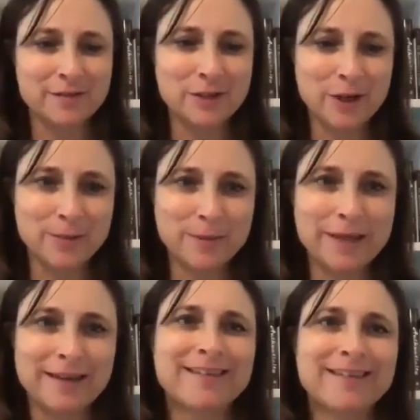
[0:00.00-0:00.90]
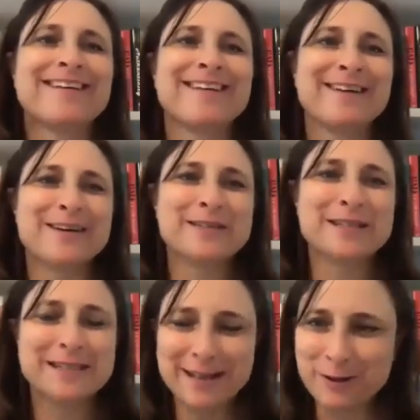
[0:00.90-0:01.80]
taught me to
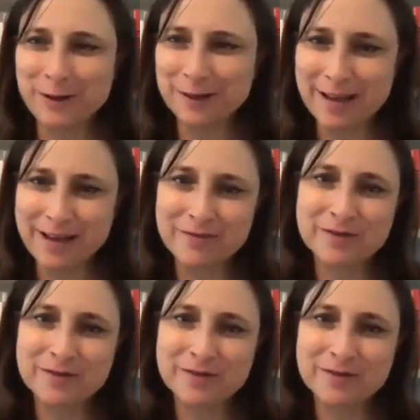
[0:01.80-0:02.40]
say long life.